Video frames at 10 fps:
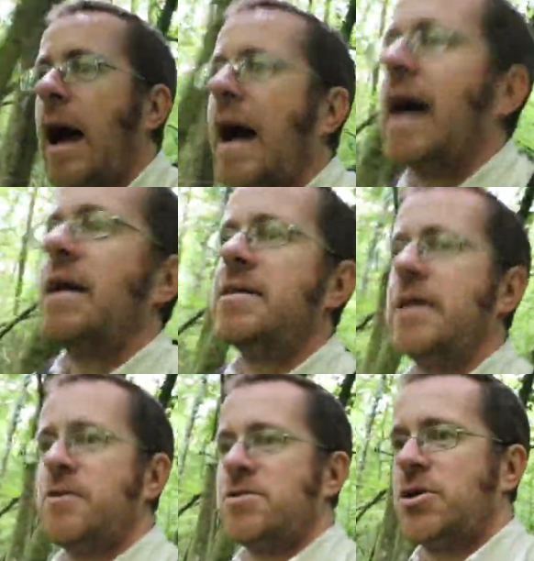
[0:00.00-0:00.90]
And
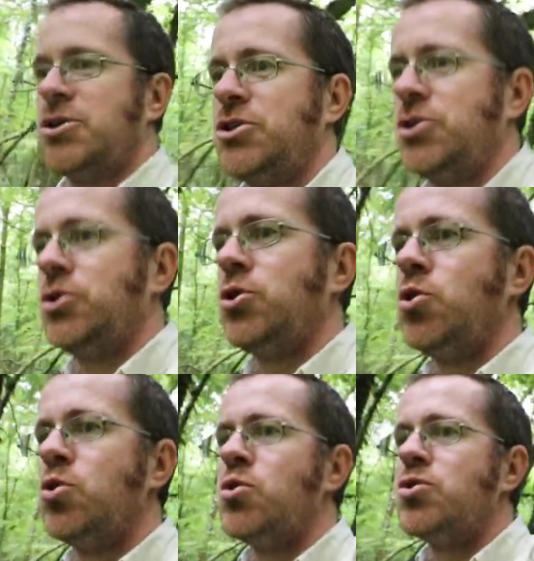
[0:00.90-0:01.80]
here is a
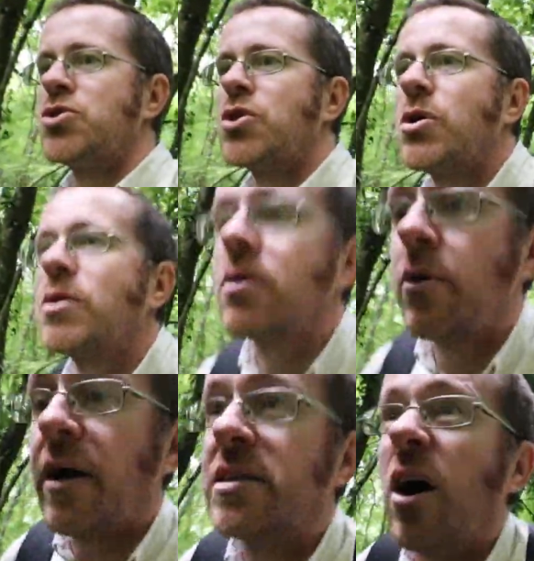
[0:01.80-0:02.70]
huge
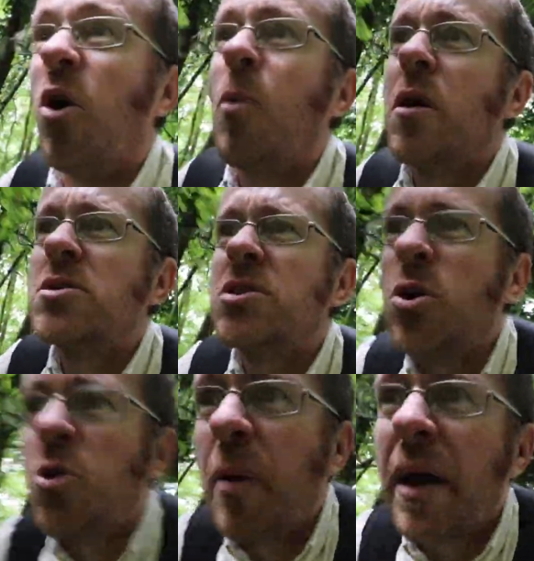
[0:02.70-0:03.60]
crater, almost
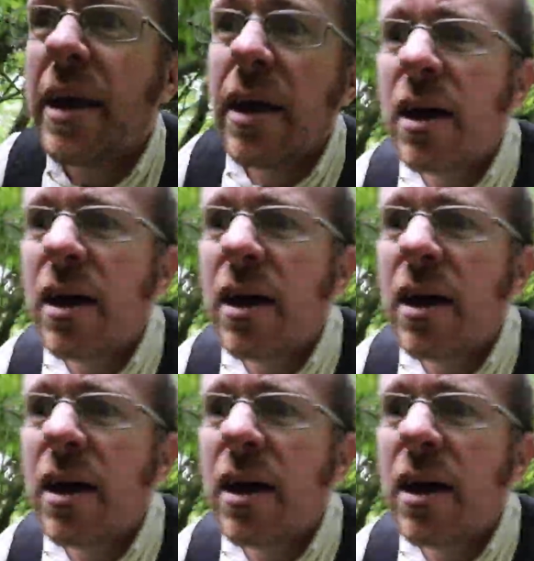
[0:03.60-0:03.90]
too big.